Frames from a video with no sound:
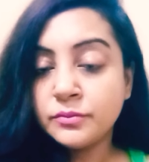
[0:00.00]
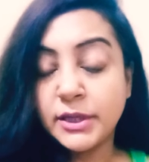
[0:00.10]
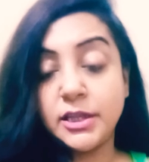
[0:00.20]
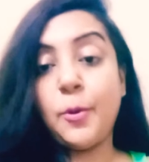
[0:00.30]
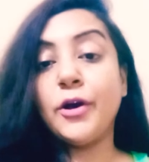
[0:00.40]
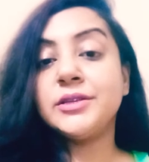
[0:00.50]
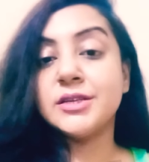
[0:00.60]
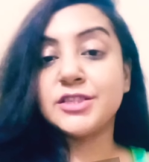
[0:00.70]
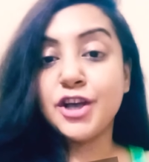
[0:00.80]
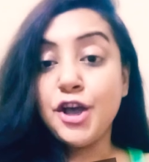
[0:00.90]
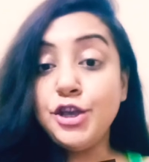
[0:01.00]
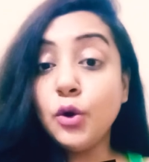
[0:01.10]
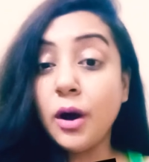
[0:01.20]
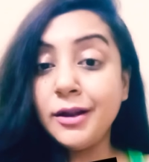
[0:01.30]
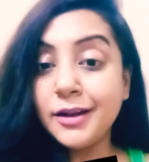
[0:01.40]
But the point is,
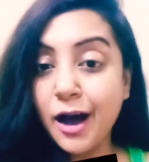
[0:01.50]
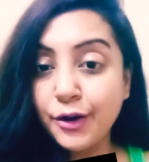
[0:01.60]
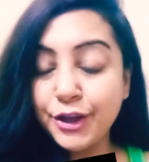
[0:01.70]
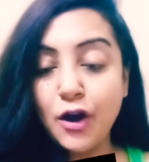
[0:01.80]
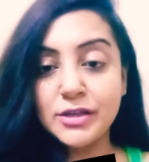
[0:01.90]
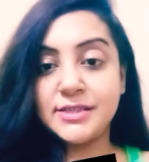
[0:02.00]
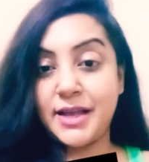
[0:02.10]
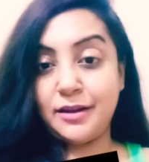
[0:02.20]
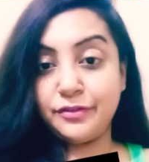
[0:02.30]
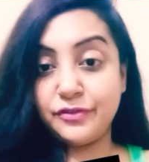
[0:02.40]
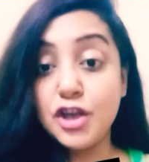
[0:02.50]
you allow yourself,